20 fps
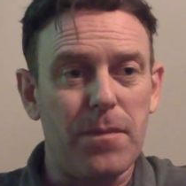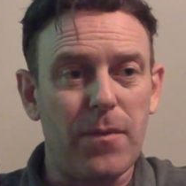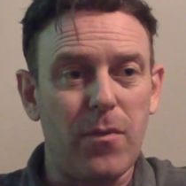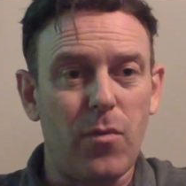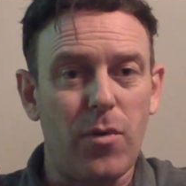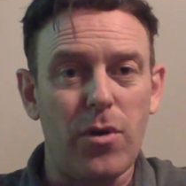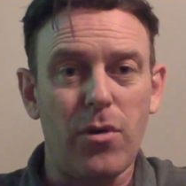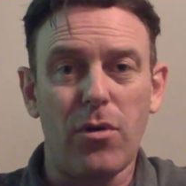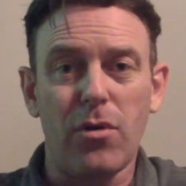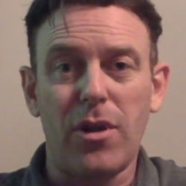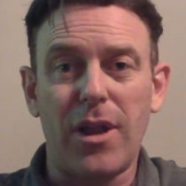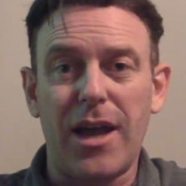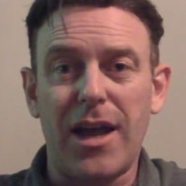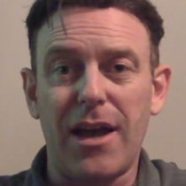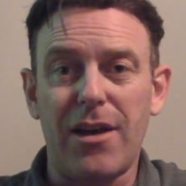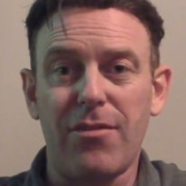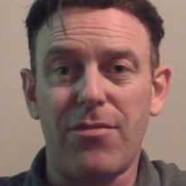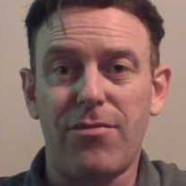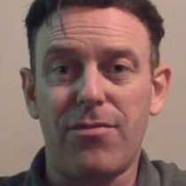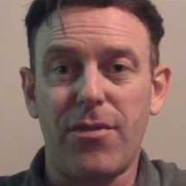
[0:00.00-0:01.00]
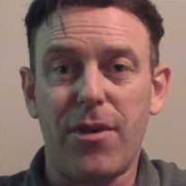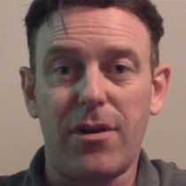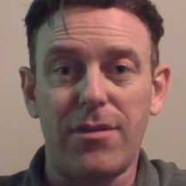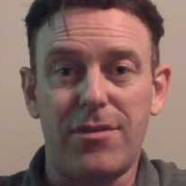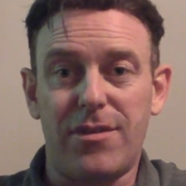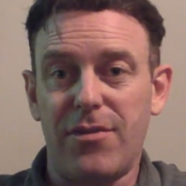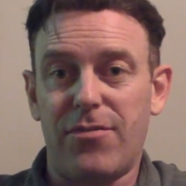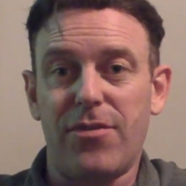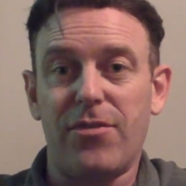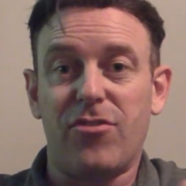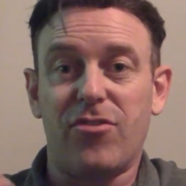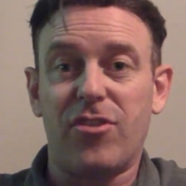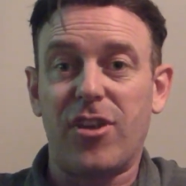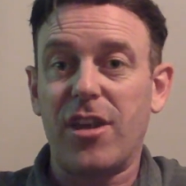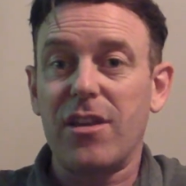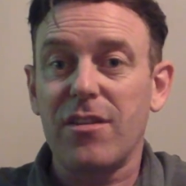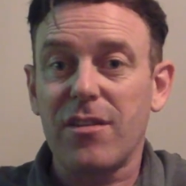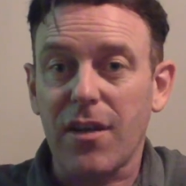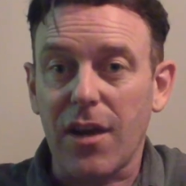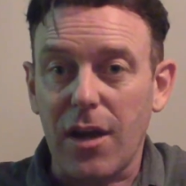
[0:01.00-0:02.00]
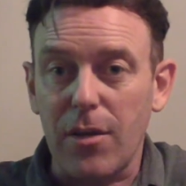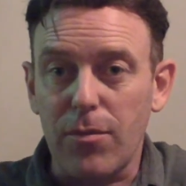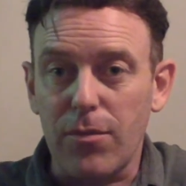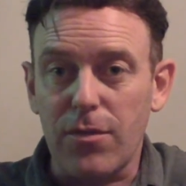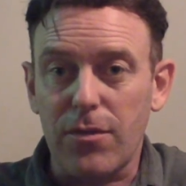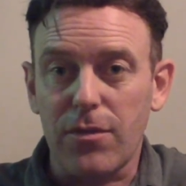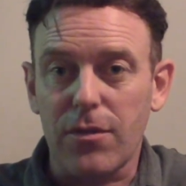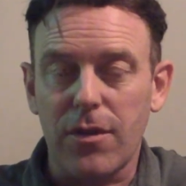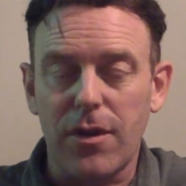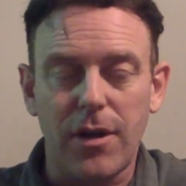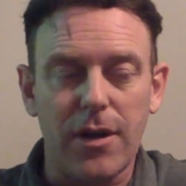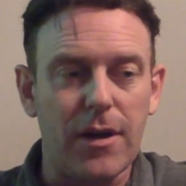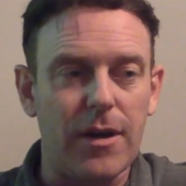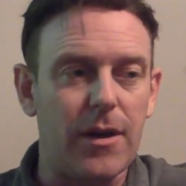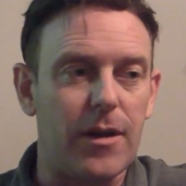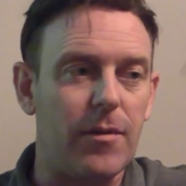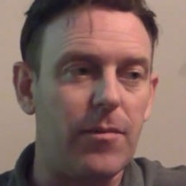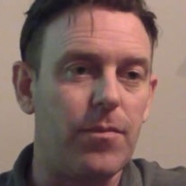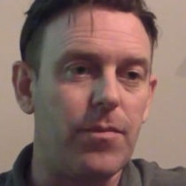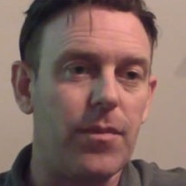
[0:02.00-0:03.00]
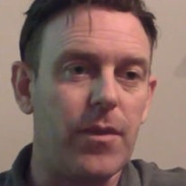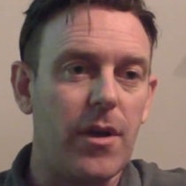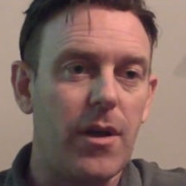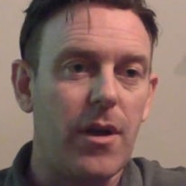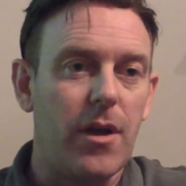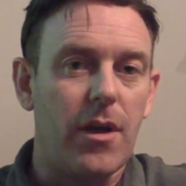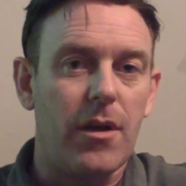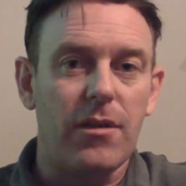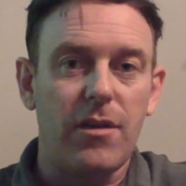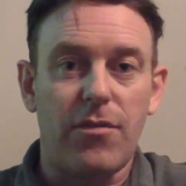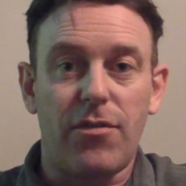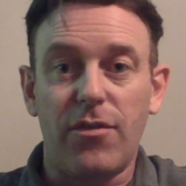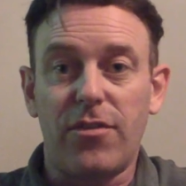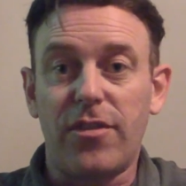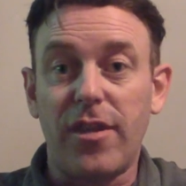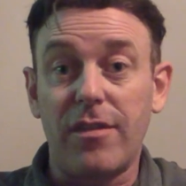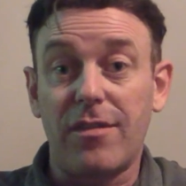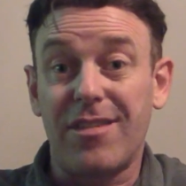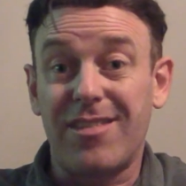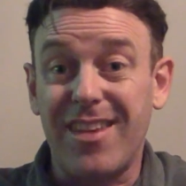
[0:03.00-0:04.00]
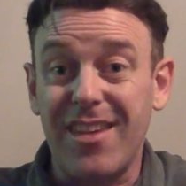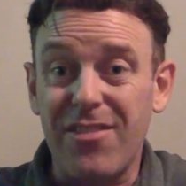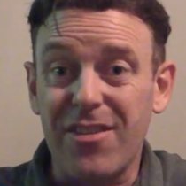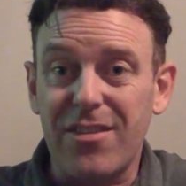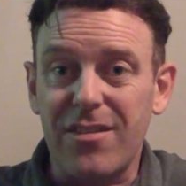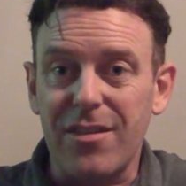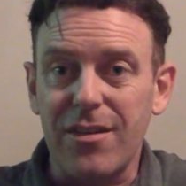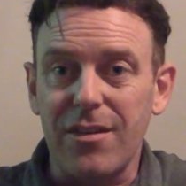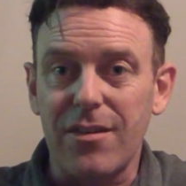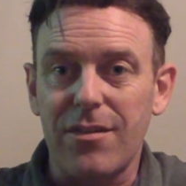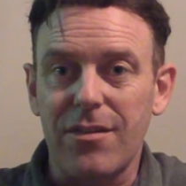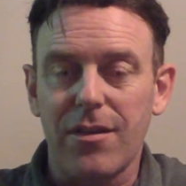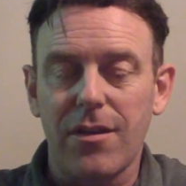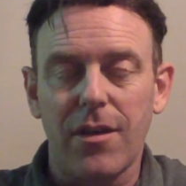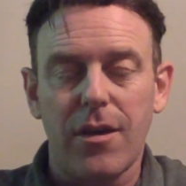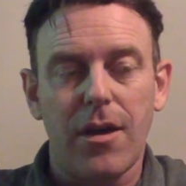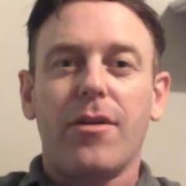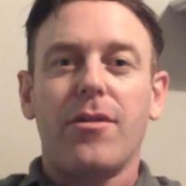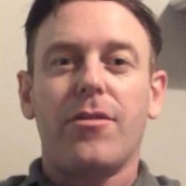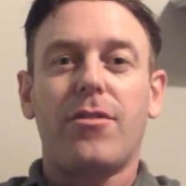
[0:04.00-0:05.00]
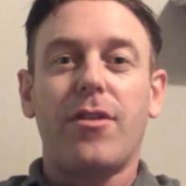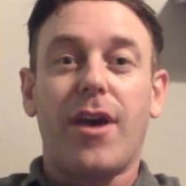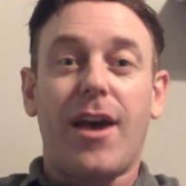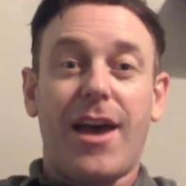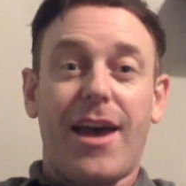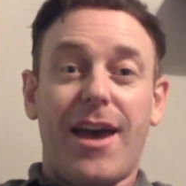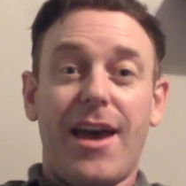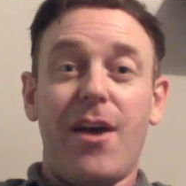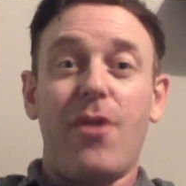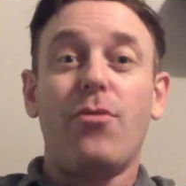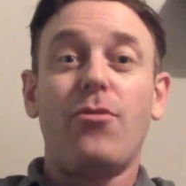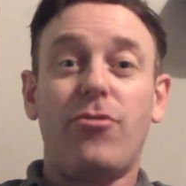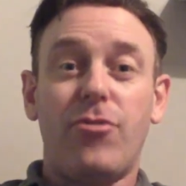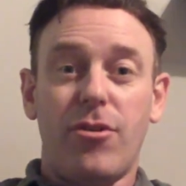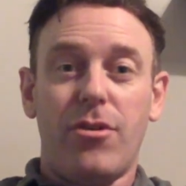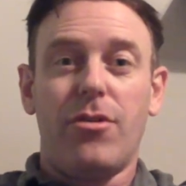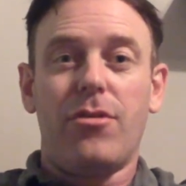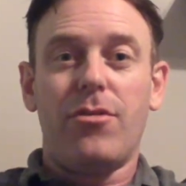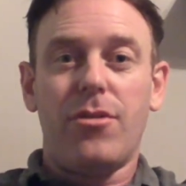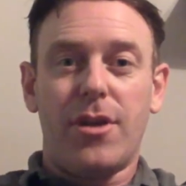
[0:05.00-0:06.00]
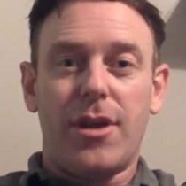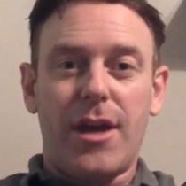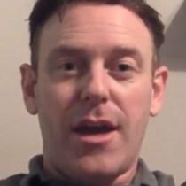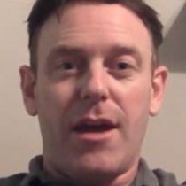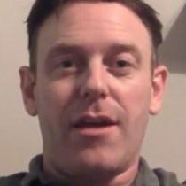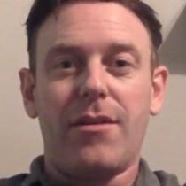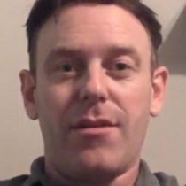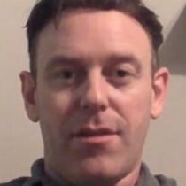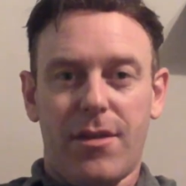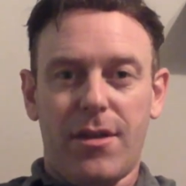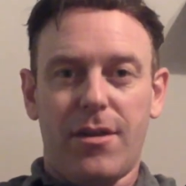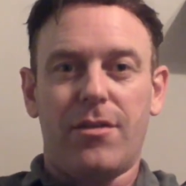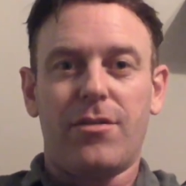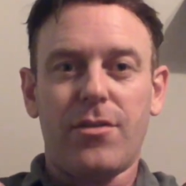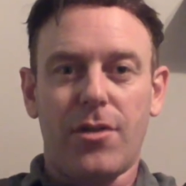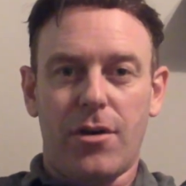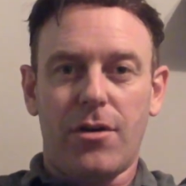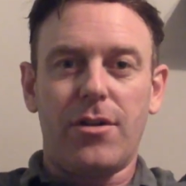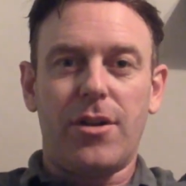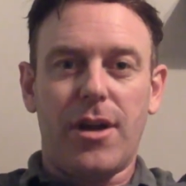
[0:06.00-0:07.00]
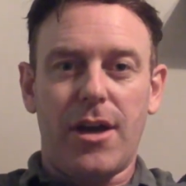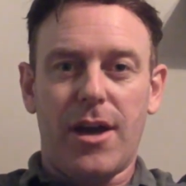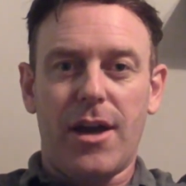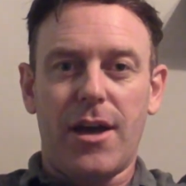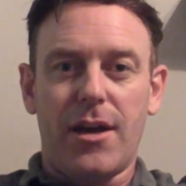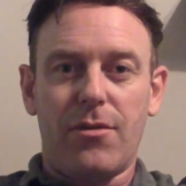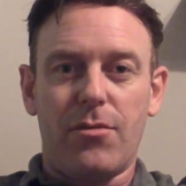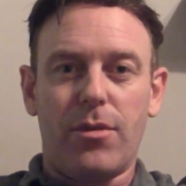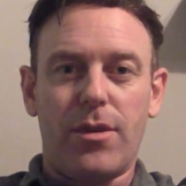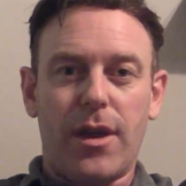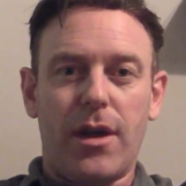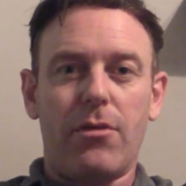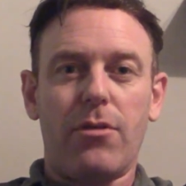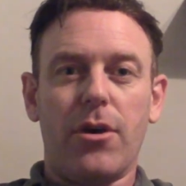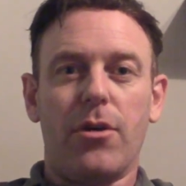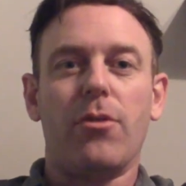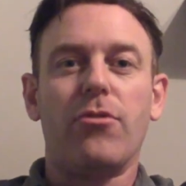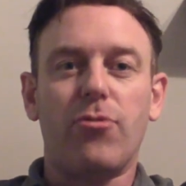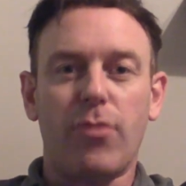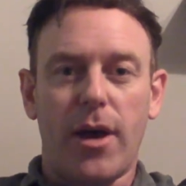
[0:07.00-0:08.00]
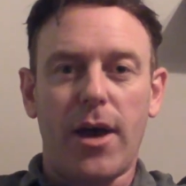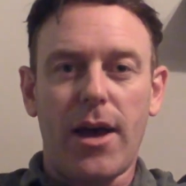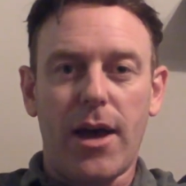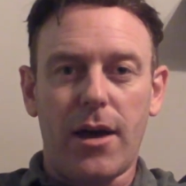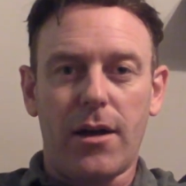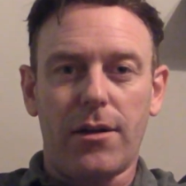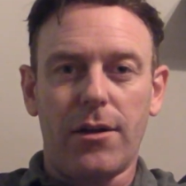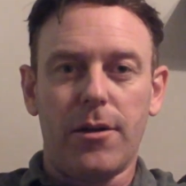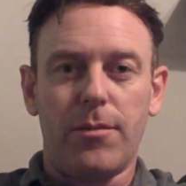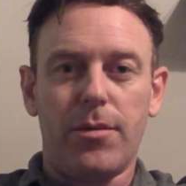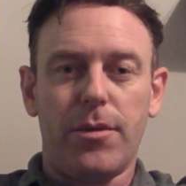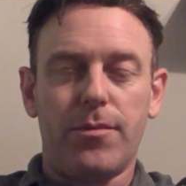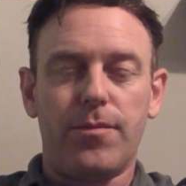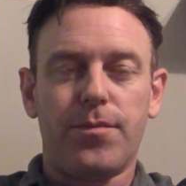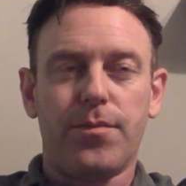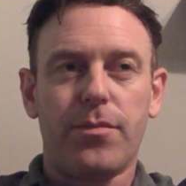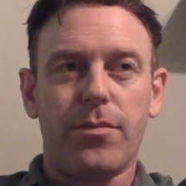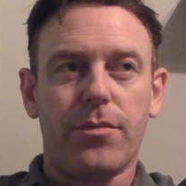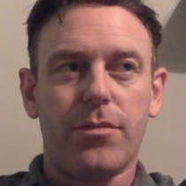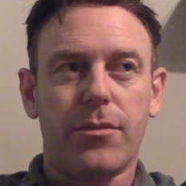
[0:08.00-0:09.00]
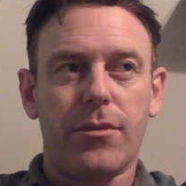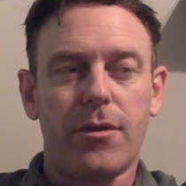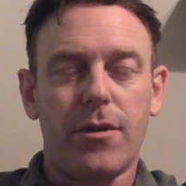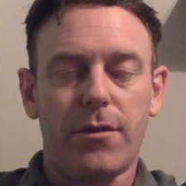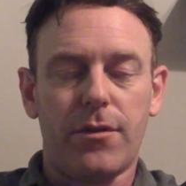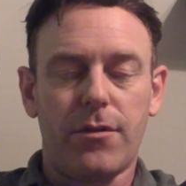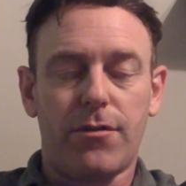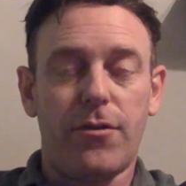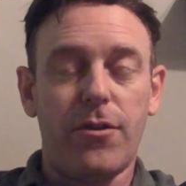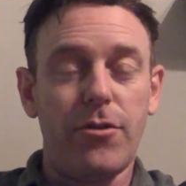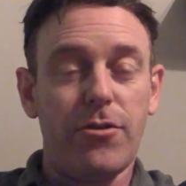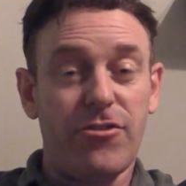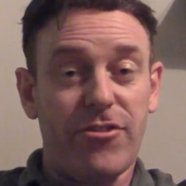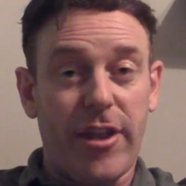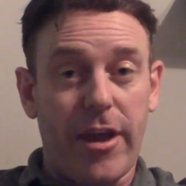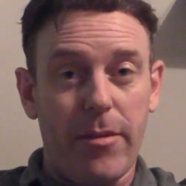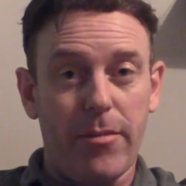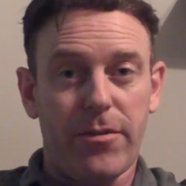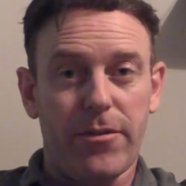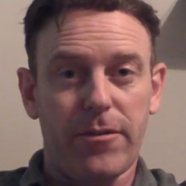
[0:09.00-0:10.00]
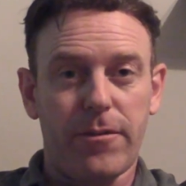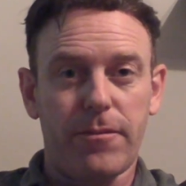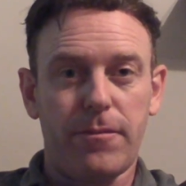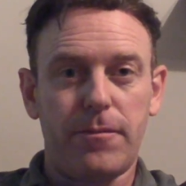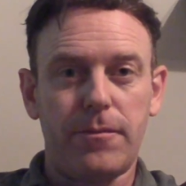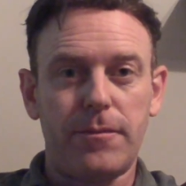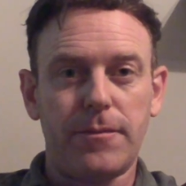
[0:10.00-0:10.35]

We all have different skin types, different sensitivities. So how do you get this on your head without going to a hair club? There's a few steps.